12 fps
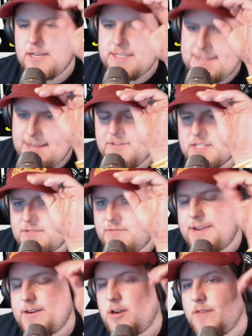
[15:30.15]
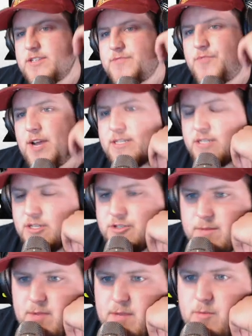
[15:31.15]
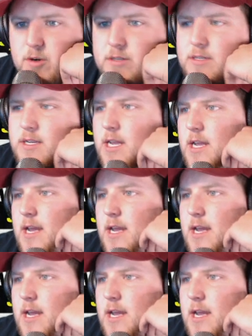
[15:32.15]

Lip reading: Defensive line and offensive line is extremely important,